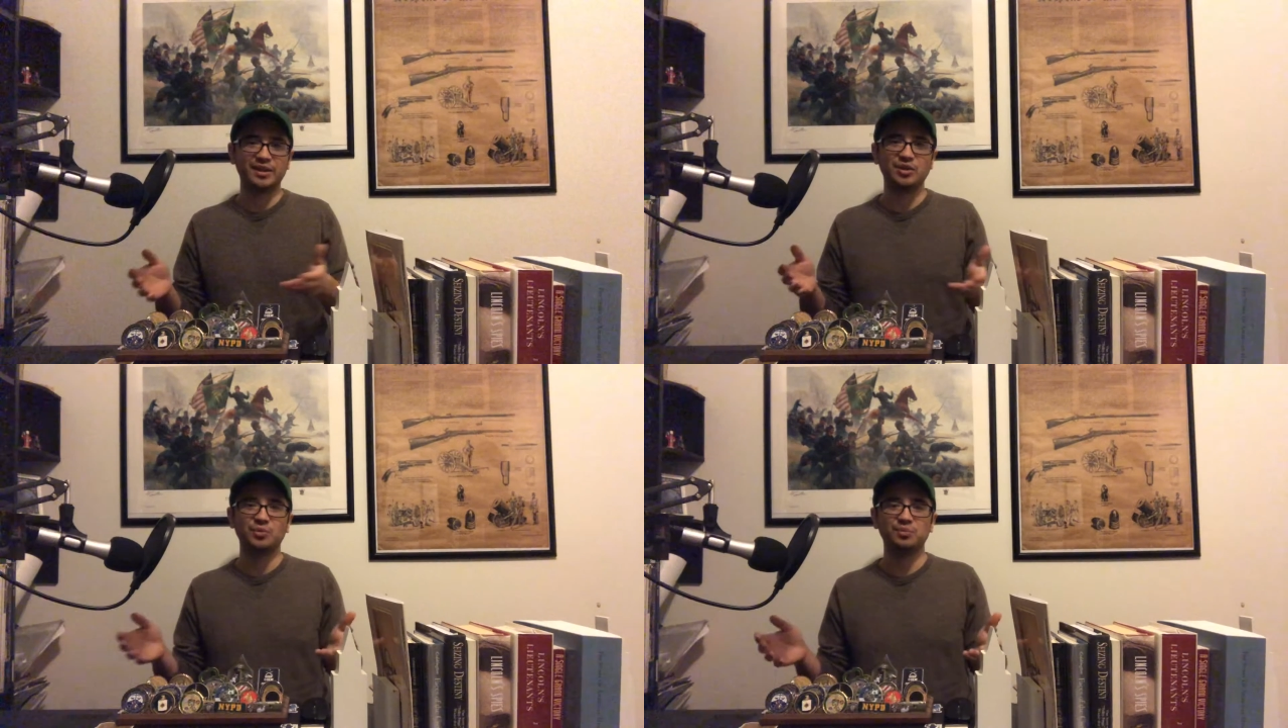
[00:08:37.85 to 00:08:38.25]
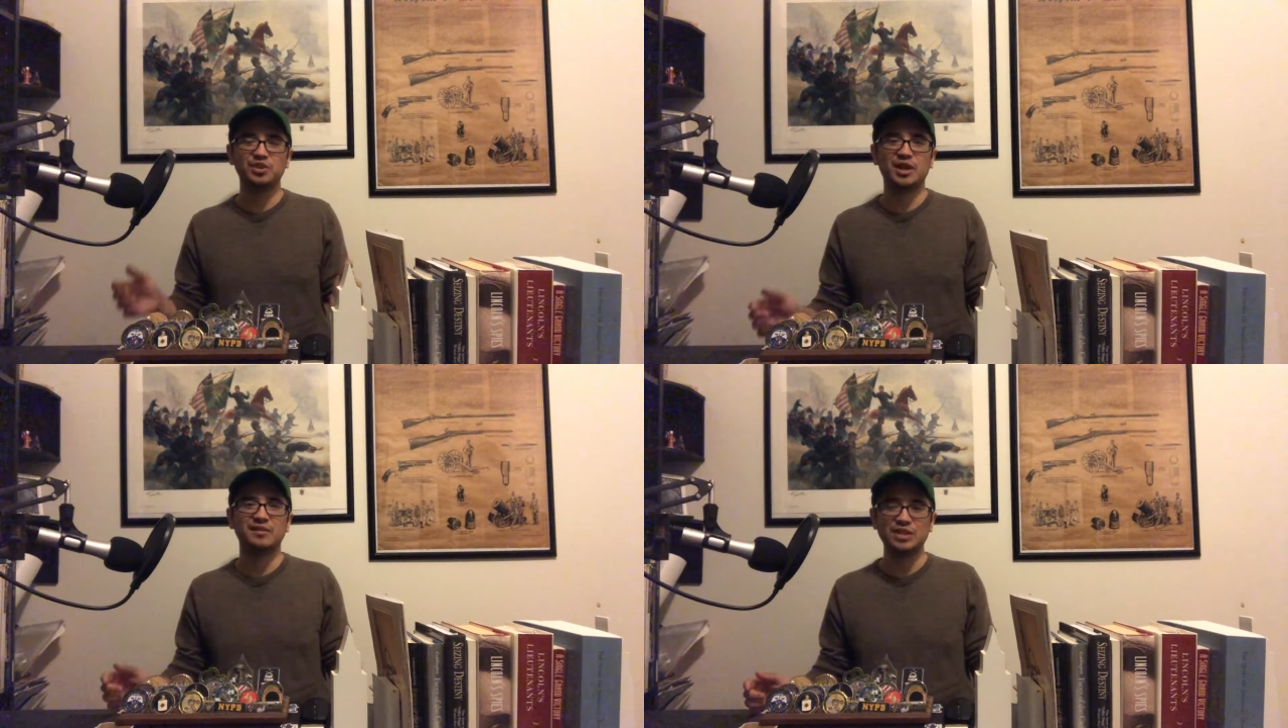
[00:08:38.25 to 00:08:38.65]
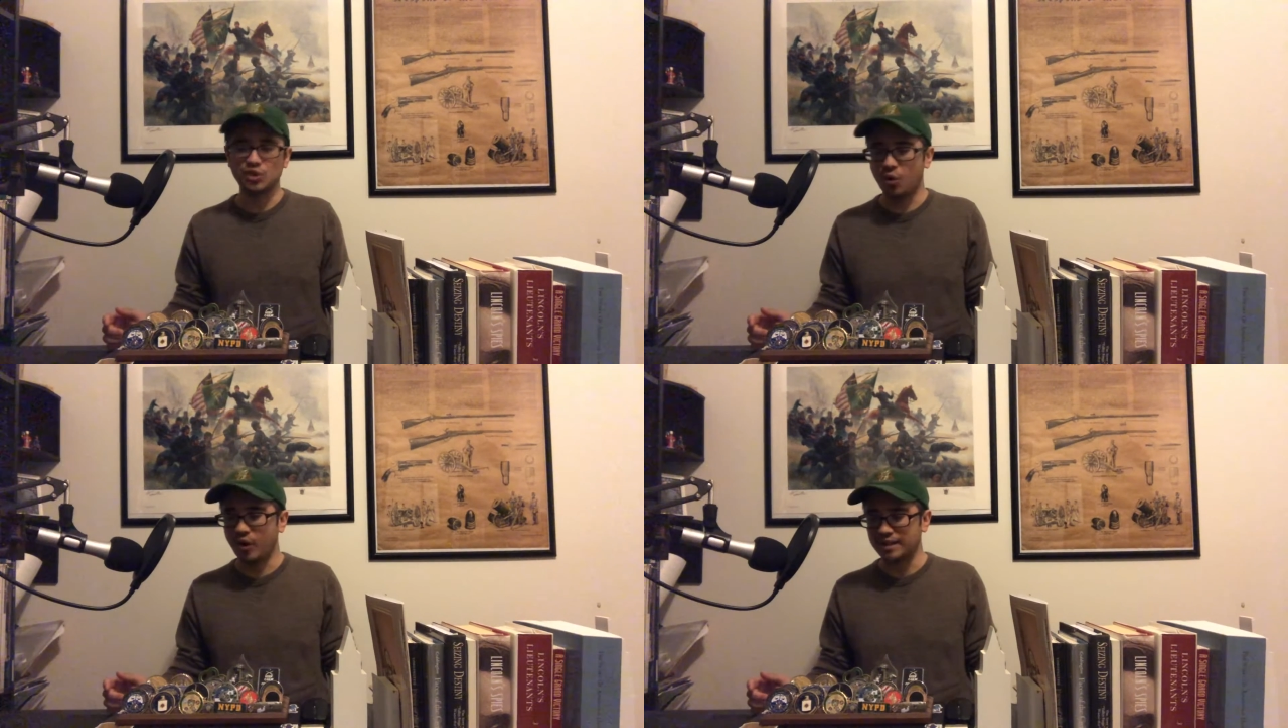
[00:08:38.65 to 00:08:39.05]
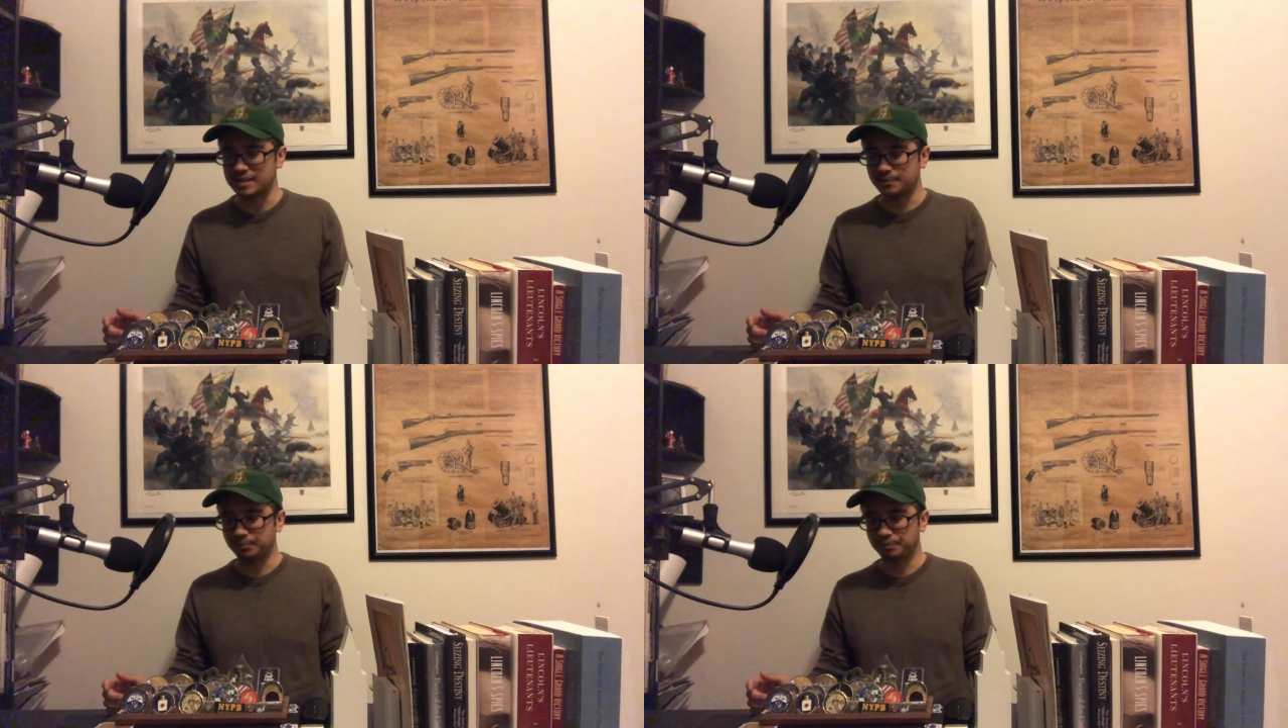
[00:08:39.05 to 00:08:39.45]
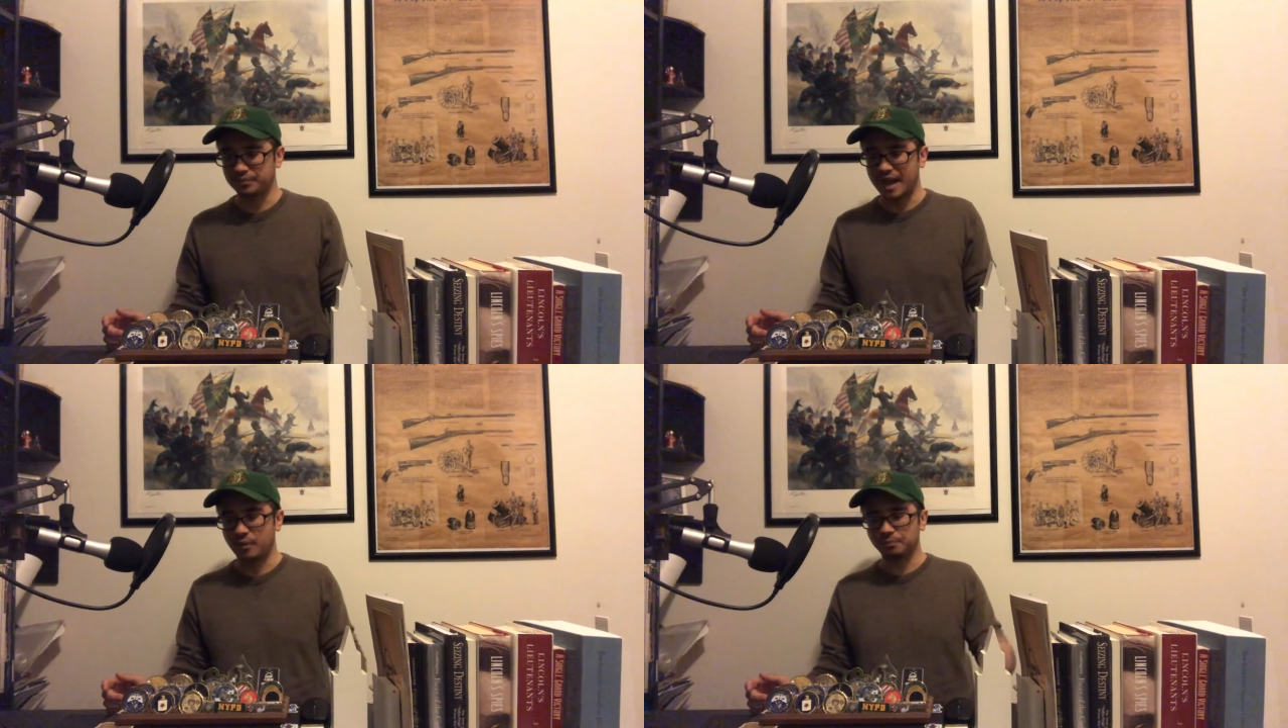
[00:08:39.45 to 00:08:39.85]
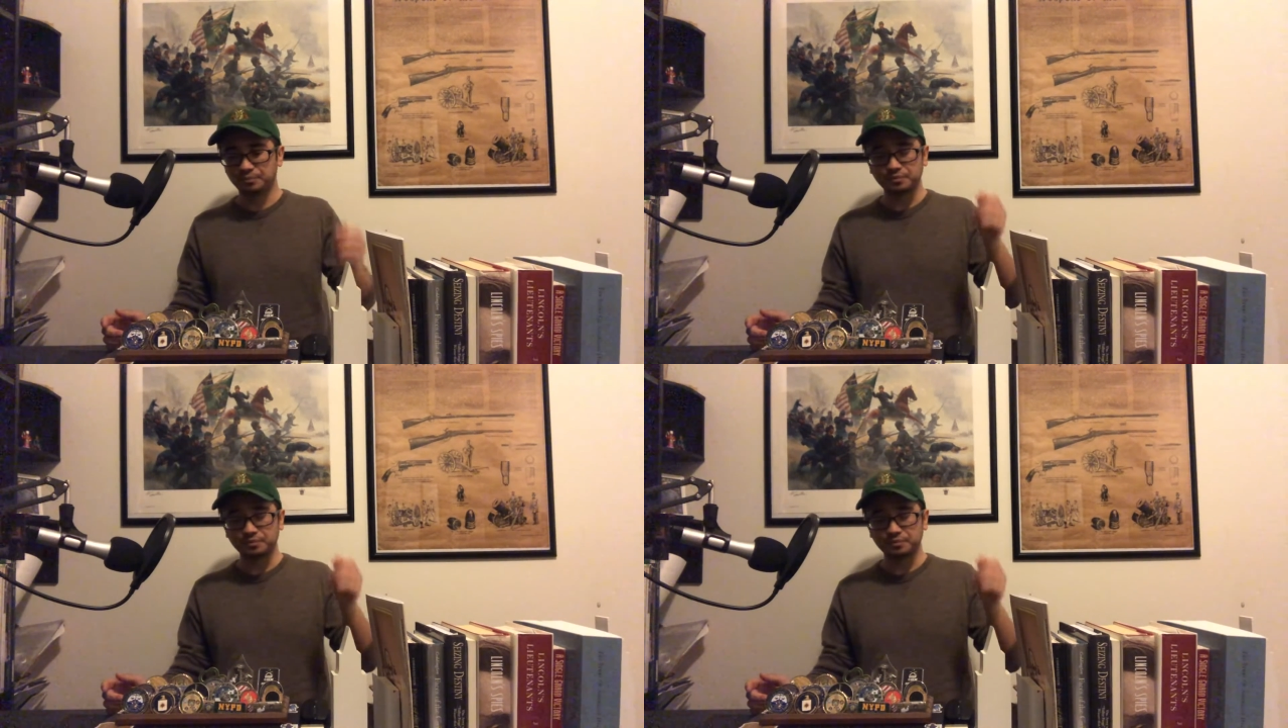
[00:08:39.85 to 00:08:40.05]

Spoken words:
you share these coins. Now,